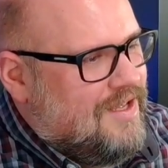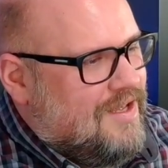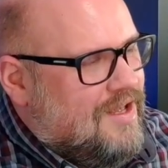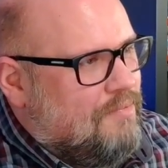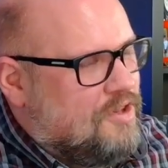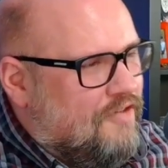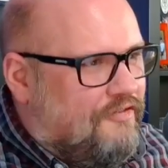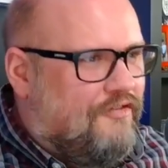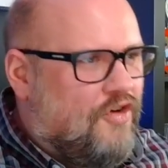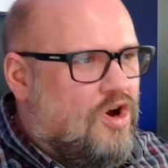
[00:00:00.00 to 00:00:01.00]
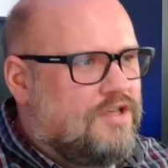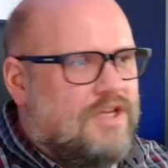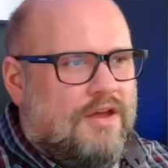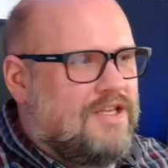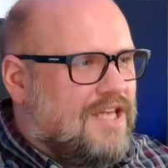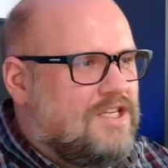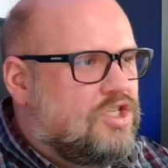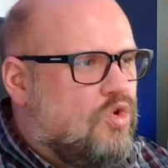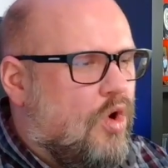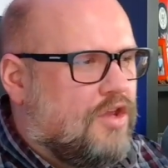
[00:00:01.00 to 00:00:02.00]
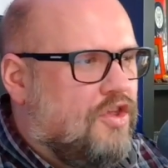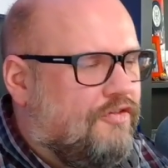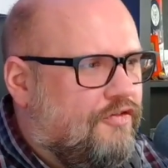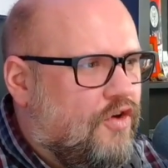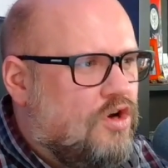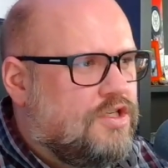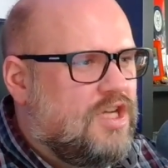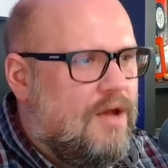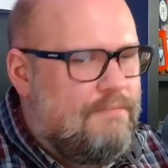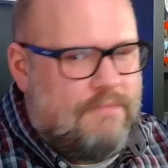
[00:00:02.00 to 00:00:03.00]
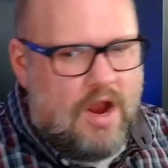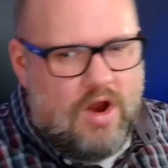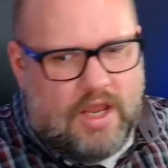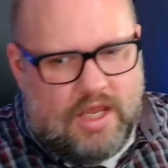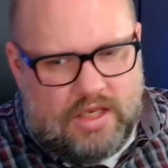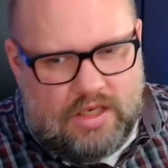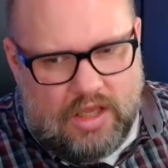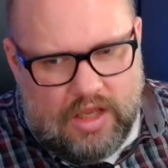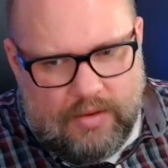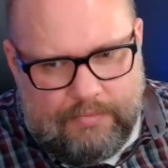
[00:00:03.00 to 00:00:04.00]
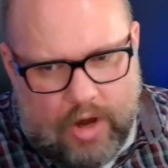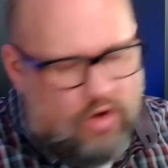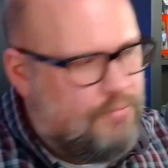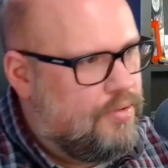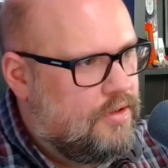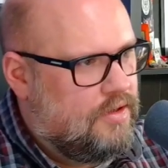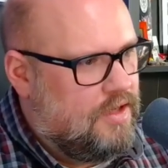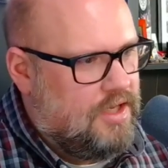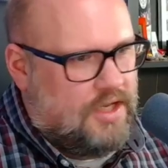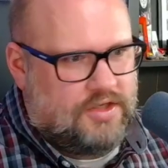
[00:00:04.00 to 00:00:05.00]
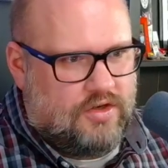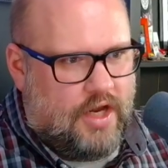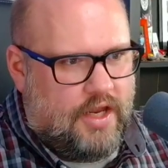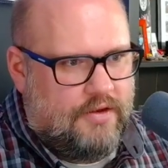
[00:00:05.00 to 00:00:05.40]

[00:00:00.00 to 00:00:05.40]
But it's historic, the first American pope in history,